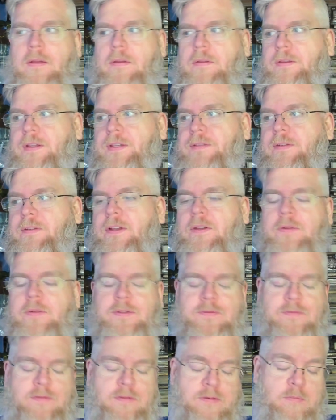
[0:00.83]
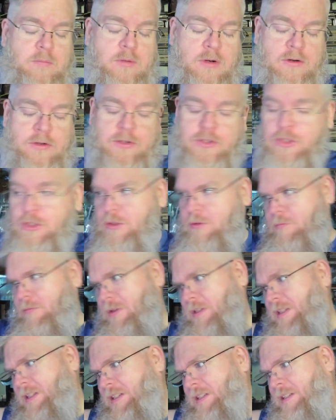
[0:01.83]
This video is for March
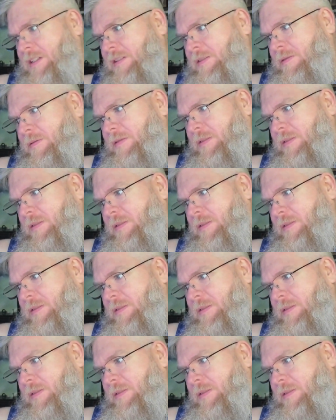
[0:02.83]
29th.